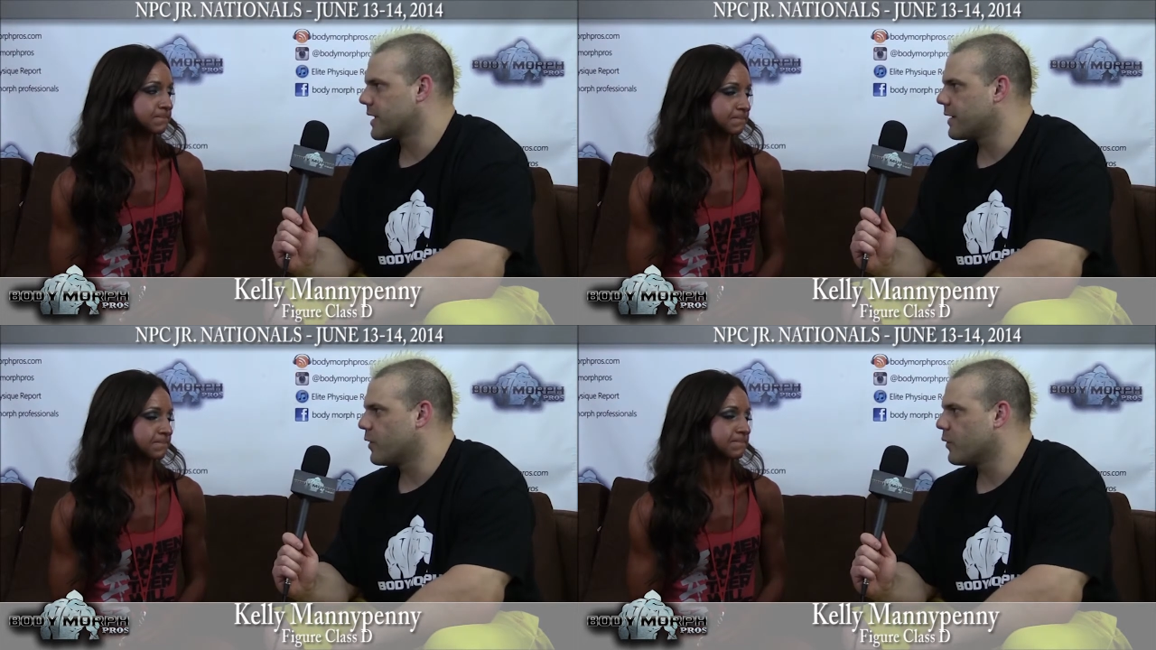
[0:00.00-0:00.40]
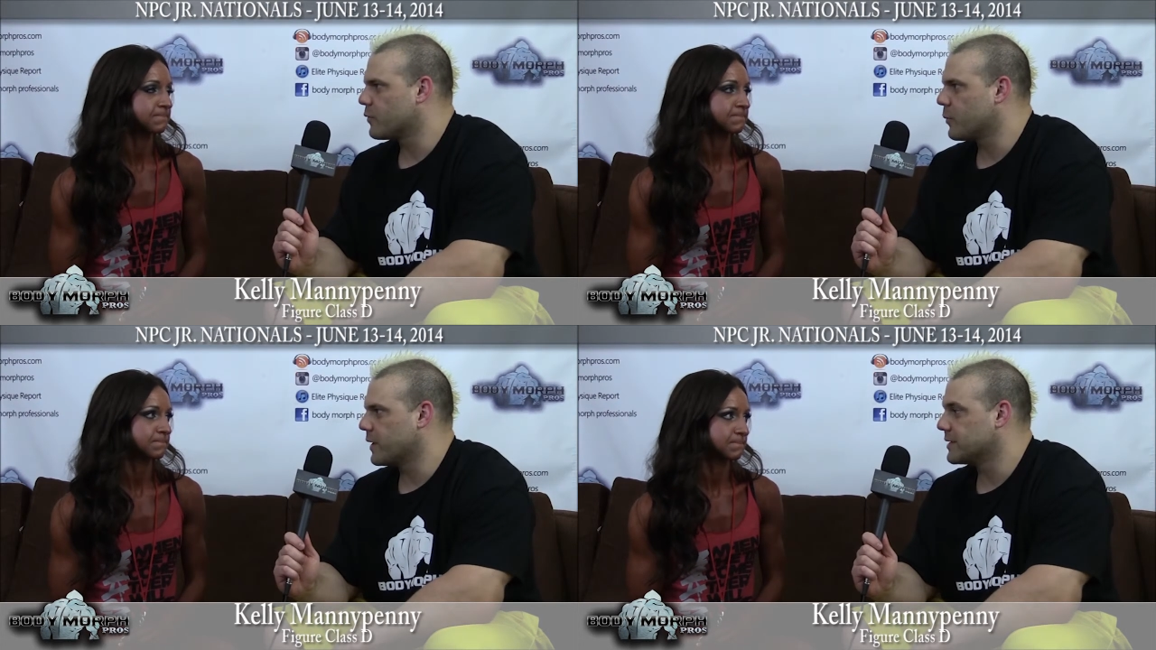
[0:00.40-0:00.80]
Speaker 1: kind of all
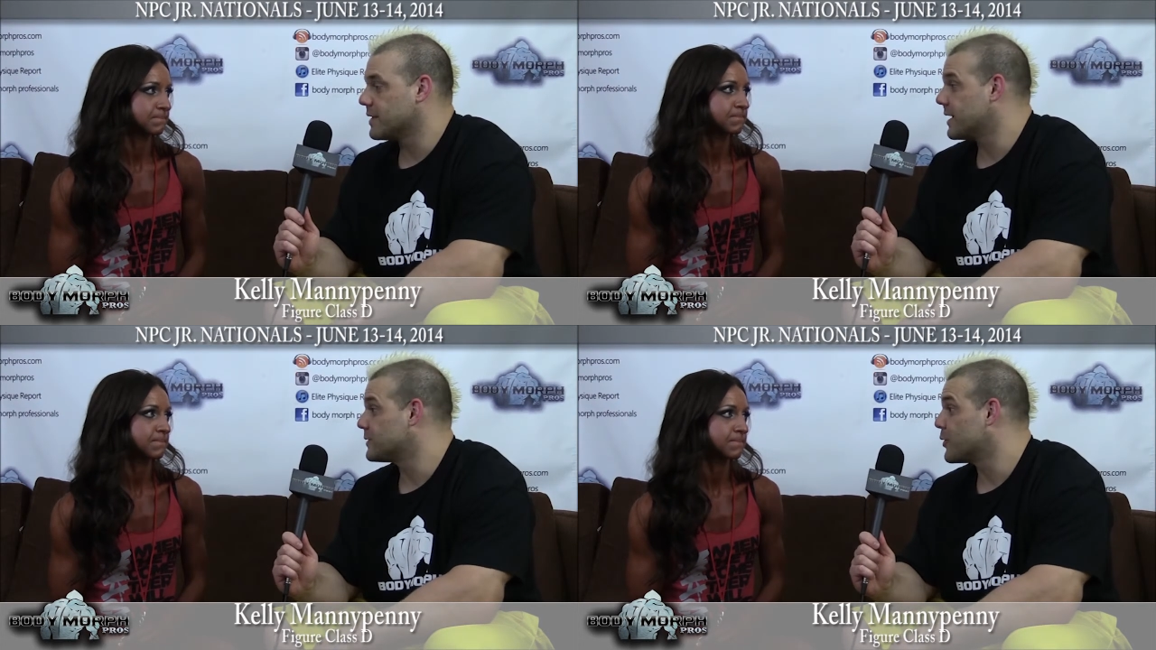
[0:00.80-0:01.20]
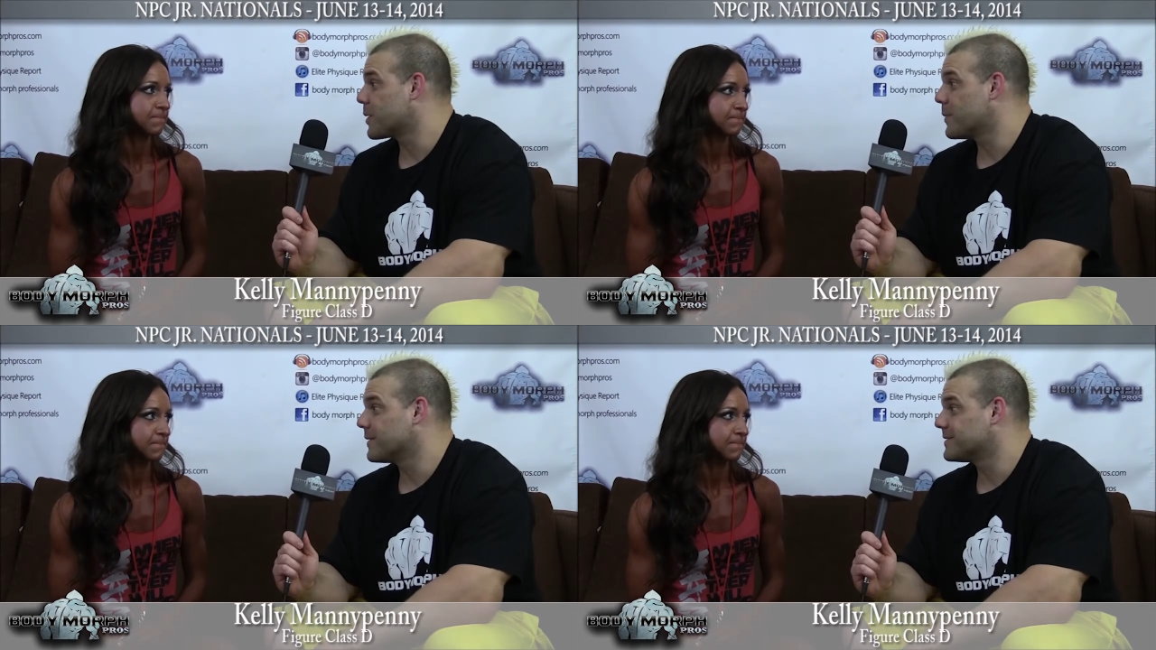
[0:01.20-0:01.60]
over the place. And then I saw you
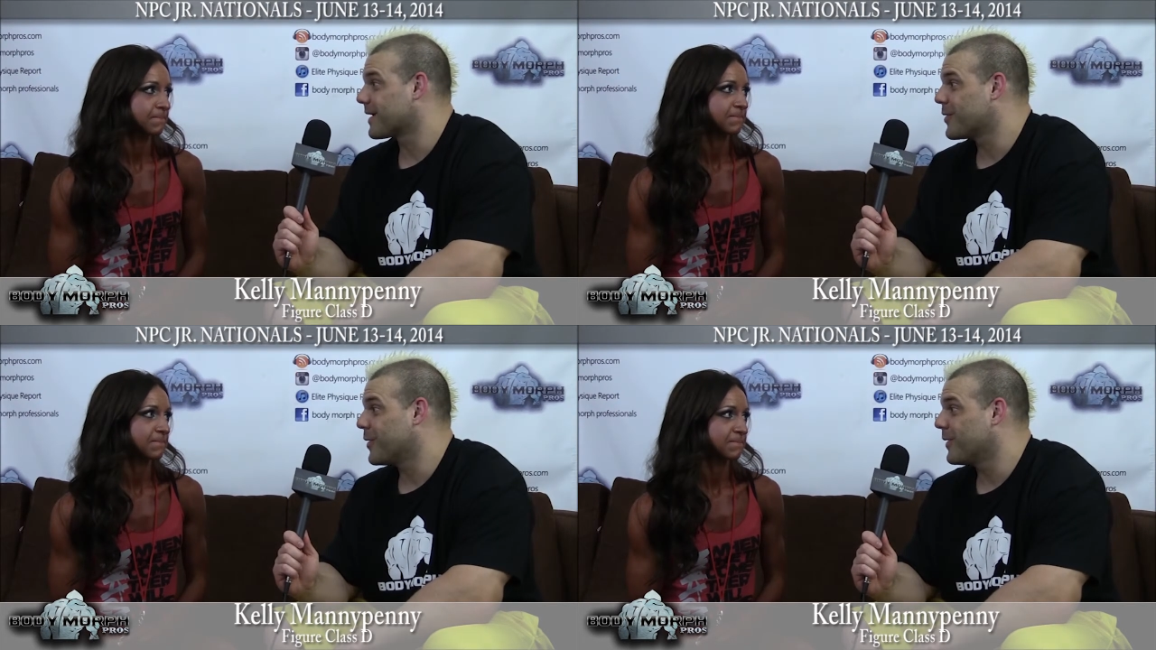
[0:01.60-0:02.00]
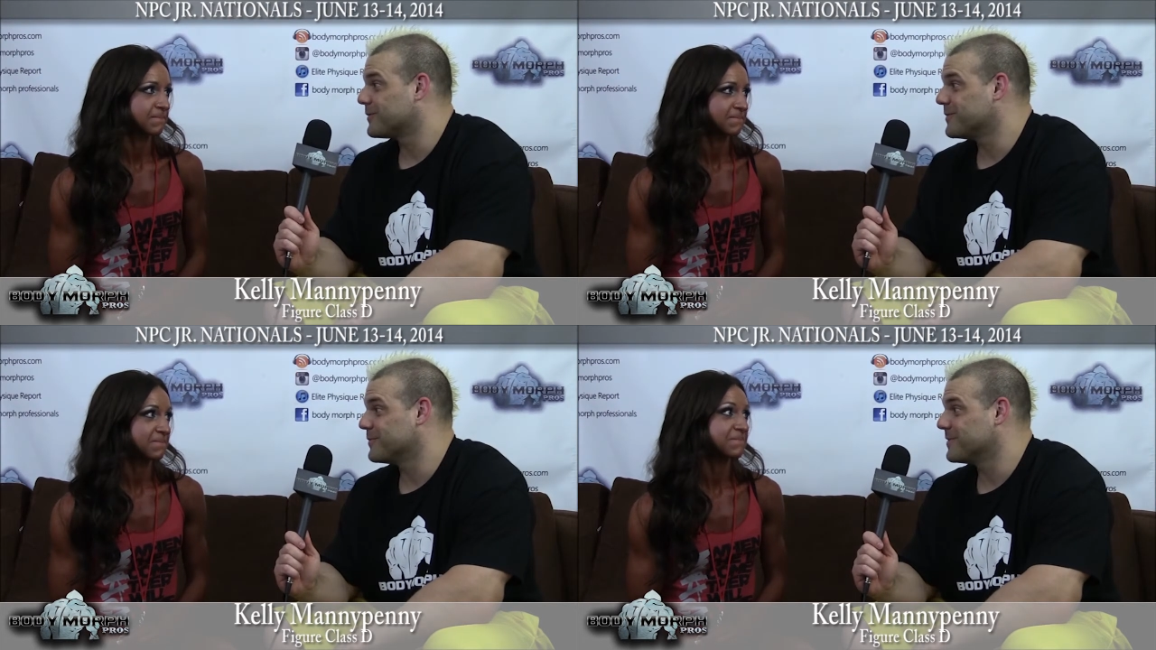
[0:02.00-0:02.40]
come out in second call
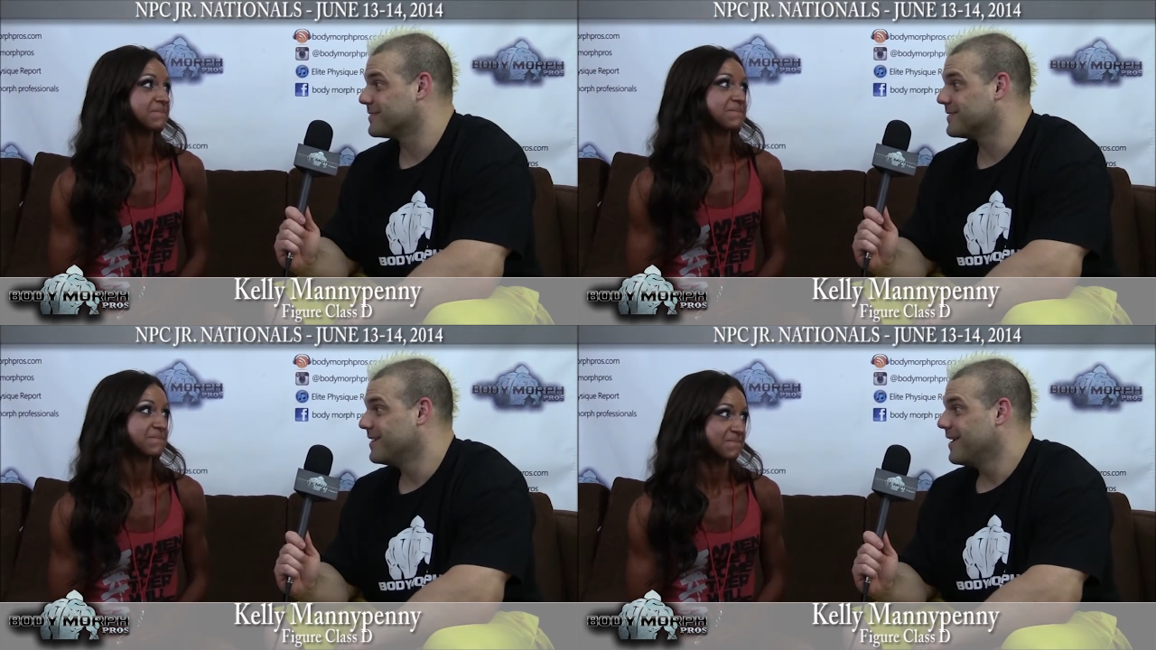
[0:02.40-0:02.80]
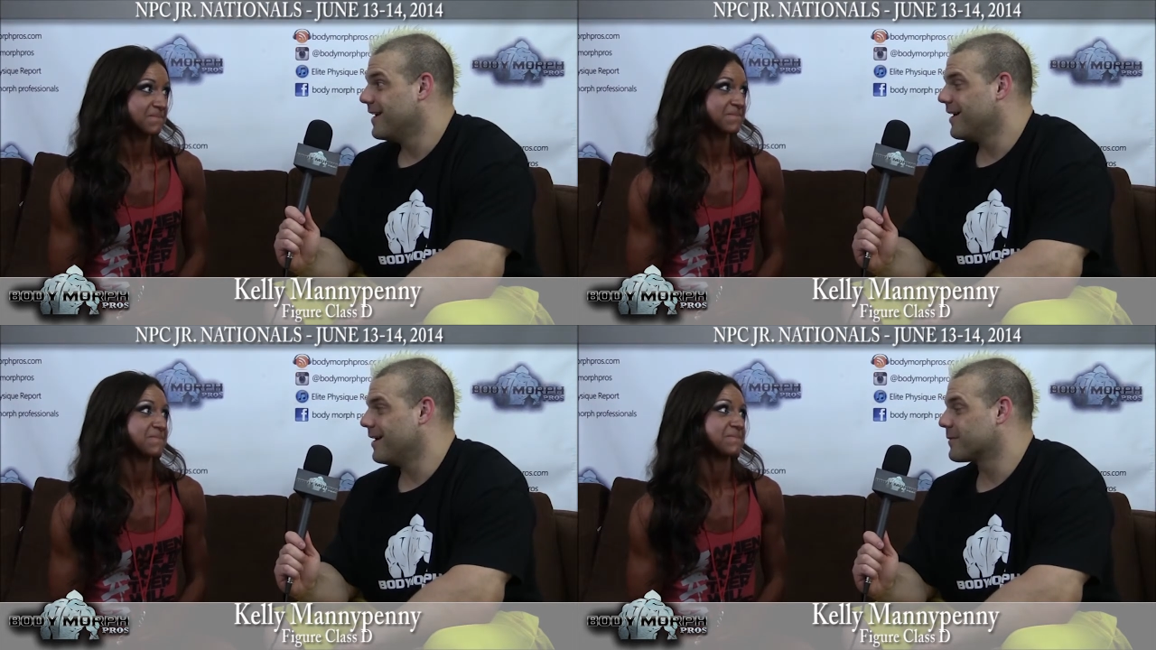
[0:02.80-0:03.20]
outs, and it was
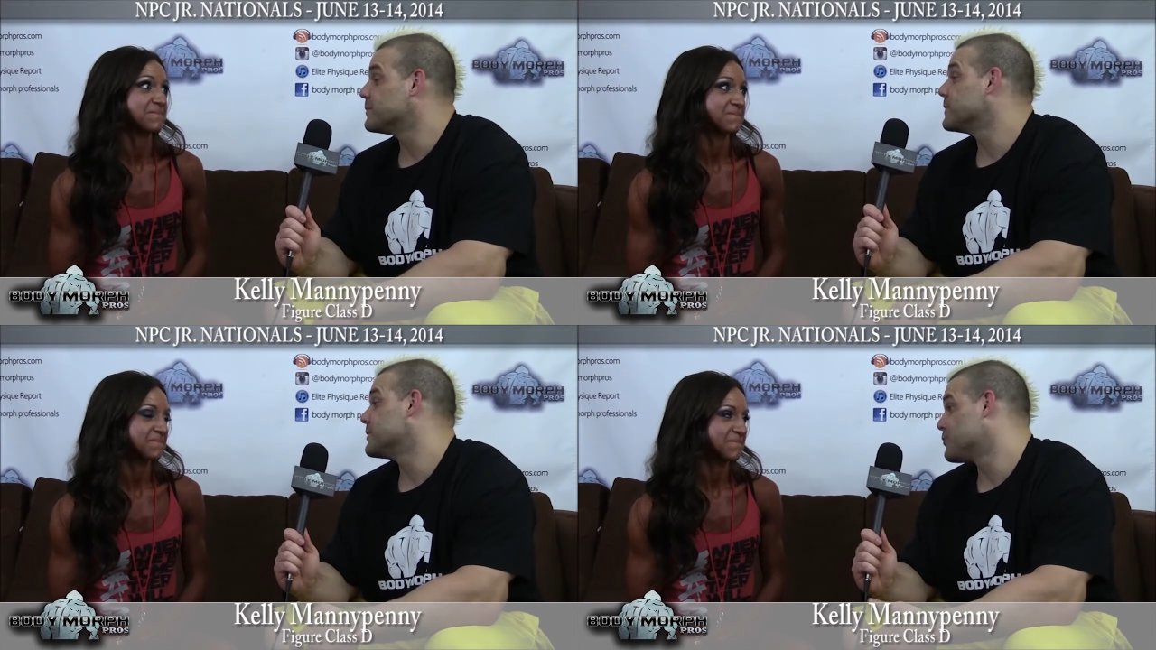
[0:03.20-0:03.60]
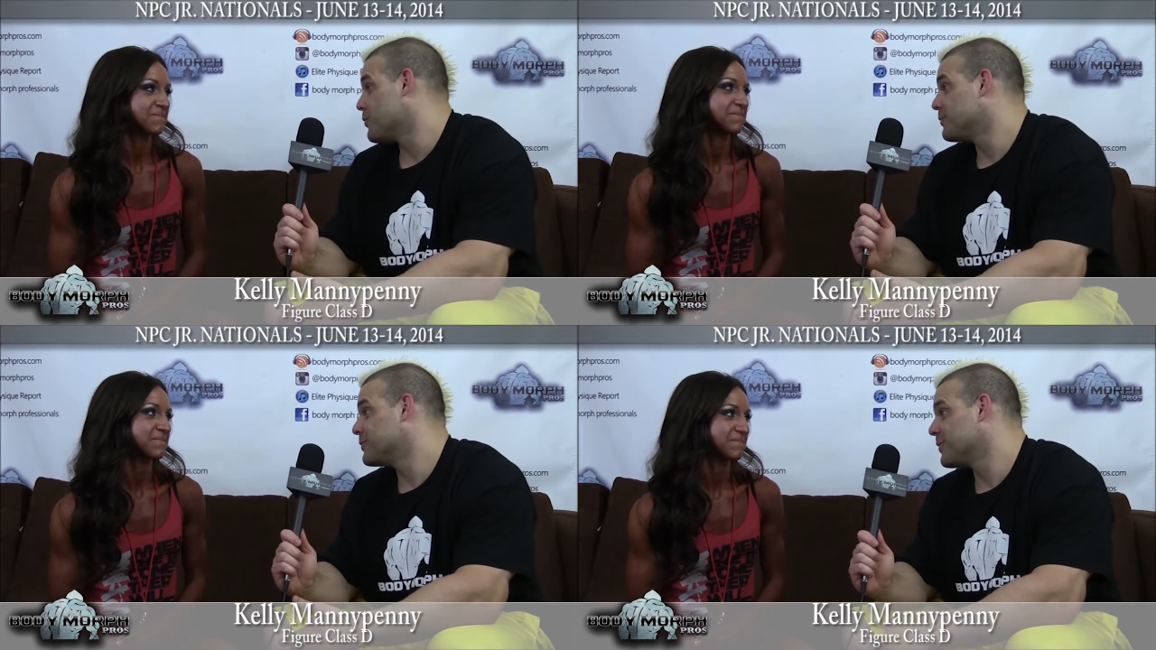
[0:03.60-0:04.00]
because uh, my
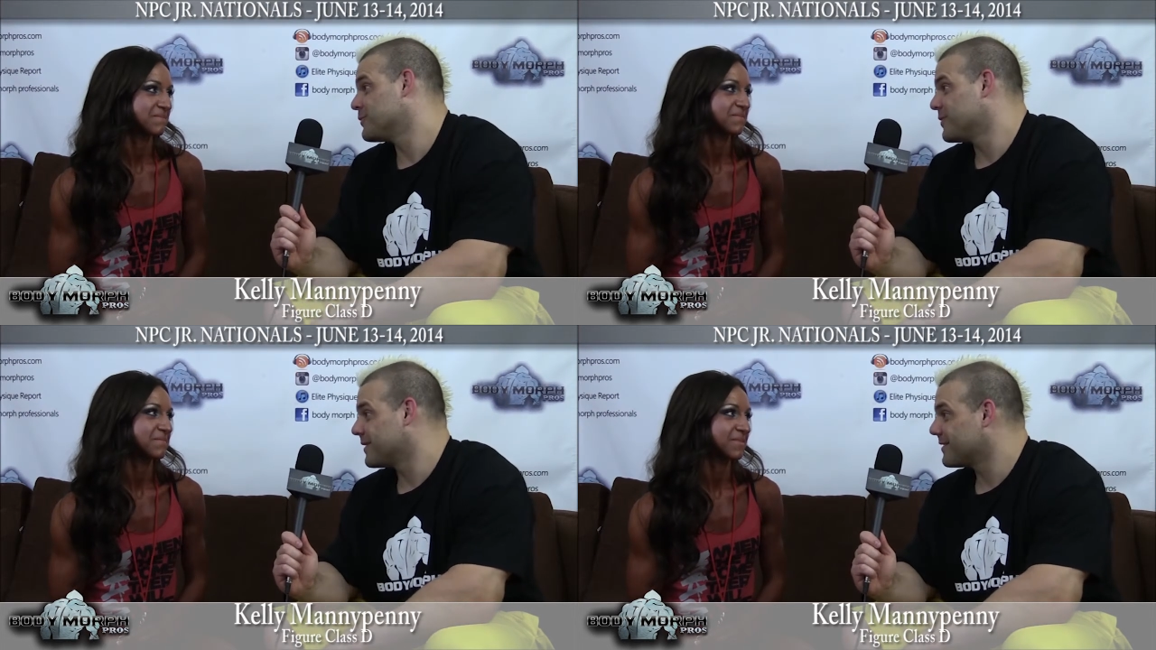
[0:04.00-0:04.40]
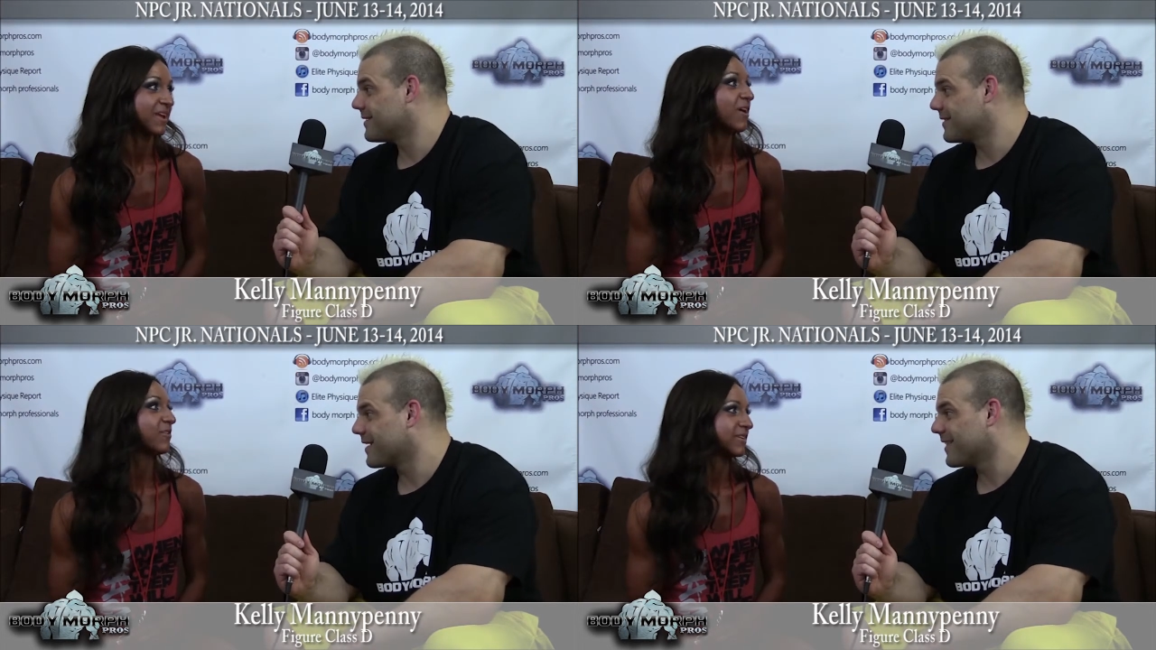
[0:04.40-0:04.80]
sister mom was also in that
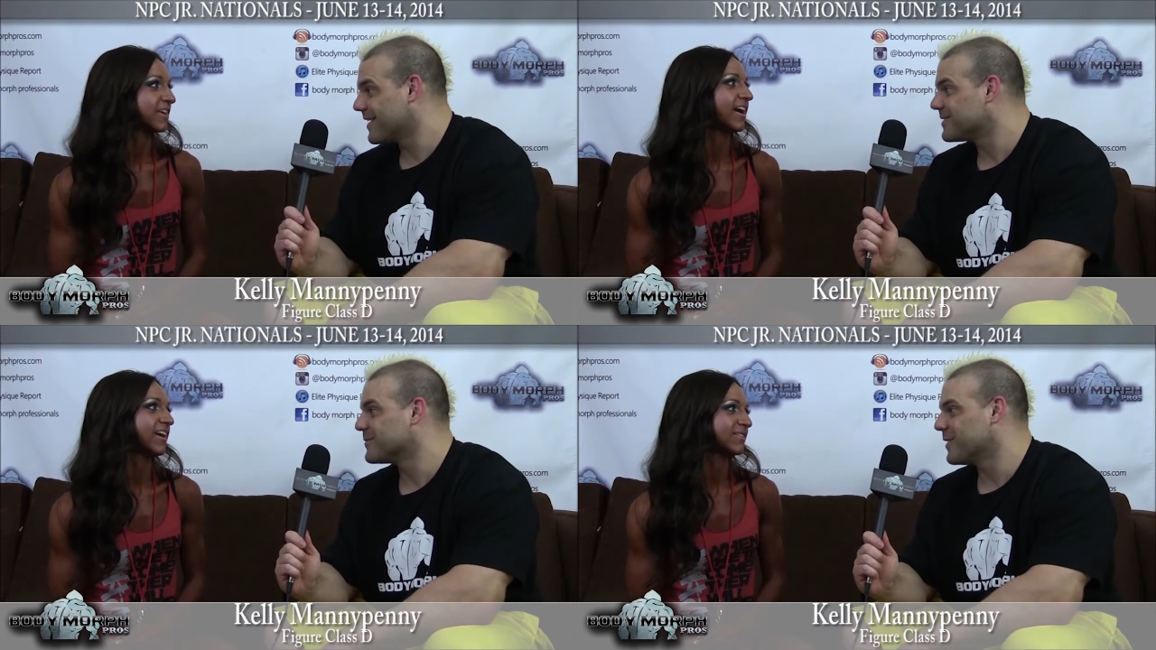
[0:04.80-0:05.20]
in oh, that class yeah.